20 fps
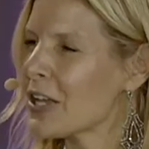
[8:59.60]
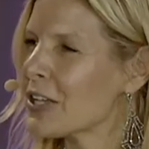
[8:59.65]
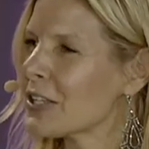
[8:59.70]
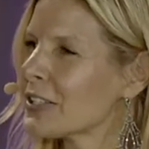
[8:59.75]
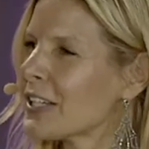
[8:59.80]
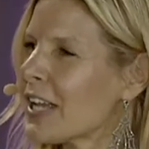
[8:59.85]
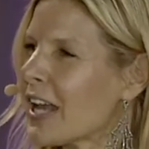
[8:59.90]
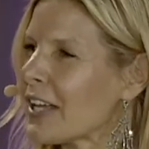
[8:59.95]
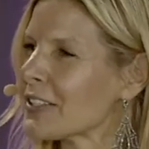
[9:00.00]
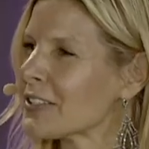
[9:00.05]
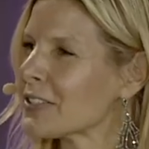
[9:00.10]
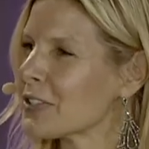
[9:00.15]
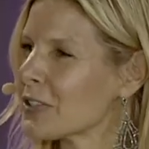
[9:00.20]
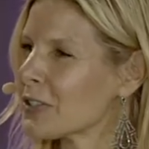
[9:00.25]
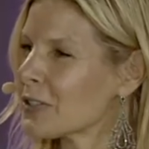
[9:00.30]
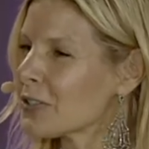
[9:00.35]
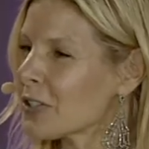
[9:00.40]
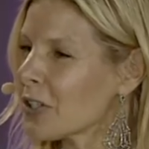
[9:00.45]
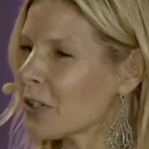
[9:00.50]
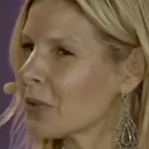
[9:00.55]
Yes.
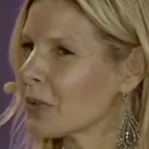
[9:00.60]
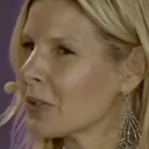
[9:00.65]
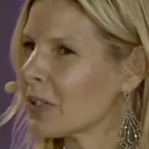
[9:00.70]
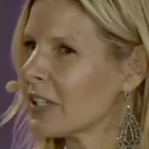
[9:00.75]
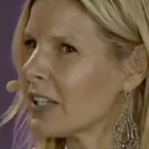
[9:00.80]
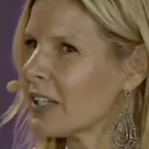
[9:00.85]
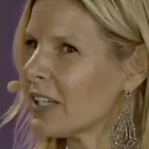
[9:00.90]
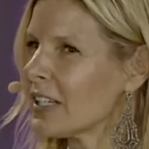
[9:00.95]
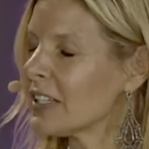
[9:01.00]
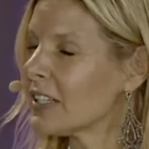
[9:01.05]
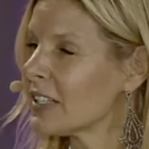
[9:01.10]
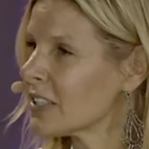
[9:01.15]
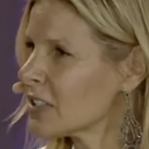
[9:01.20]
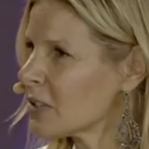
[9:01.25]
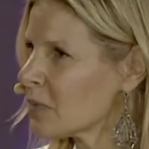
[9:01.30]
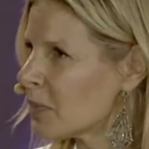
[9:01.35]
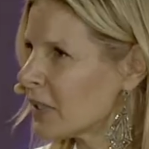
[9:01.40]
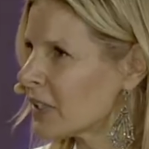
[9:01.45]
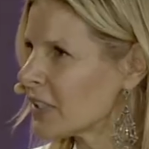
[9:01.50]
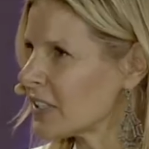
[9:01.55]
So it is
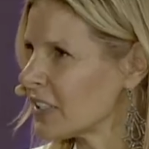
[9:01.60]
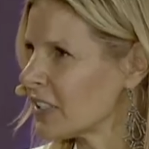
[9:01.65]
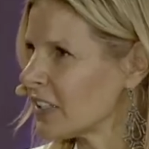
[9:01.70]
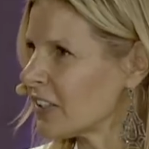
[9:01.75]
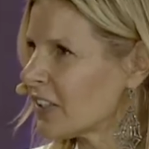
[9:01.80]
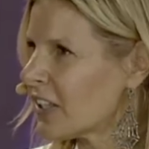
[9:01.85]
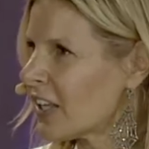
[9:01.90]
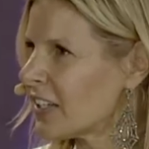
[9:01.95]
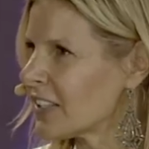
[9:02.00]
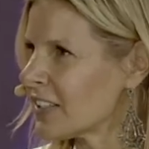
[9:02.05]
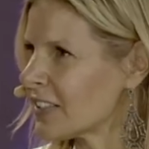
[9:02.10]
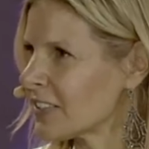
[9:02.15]
a big deal, and it's